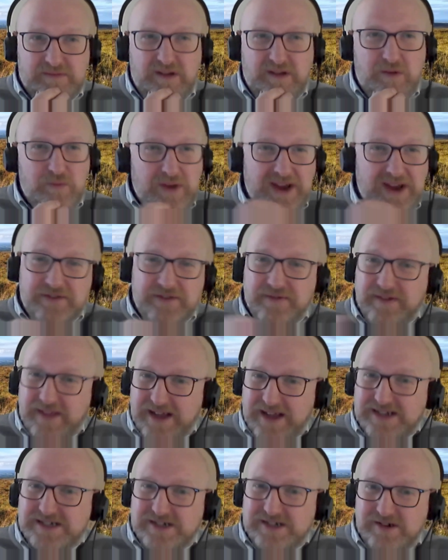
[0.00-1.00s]
wait for
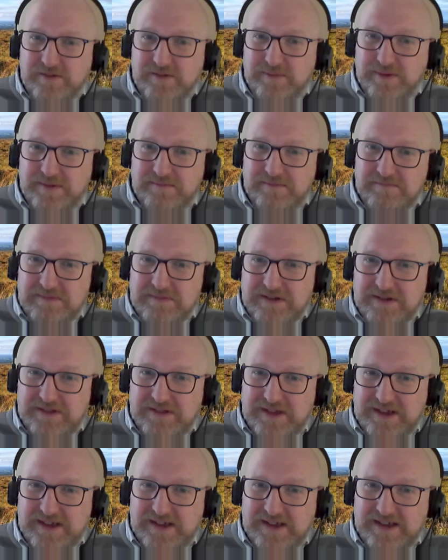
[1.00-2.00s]
that to open, I
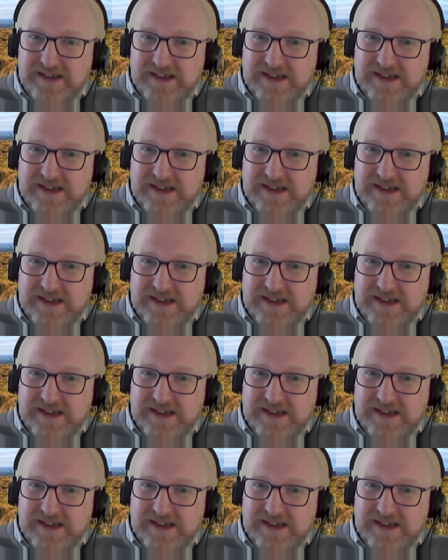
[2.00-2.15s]
think.